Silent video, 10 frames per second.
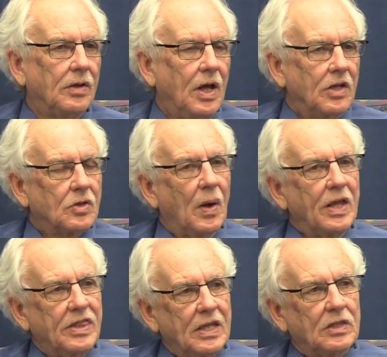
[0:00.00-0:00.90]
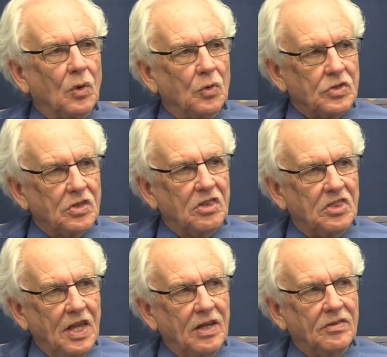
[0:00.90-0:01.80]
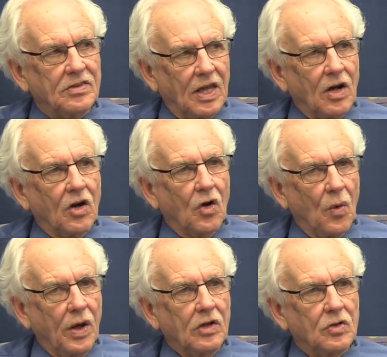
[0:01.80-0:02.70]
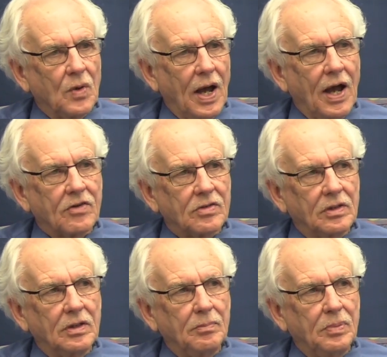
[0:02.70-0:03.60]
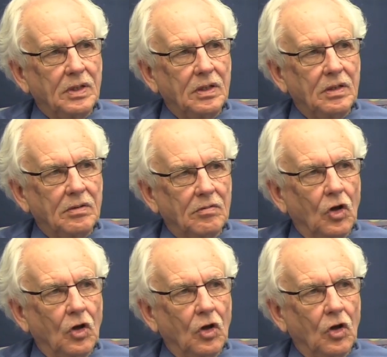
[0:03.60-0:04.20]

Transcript: So I think those are the things that are going to actually be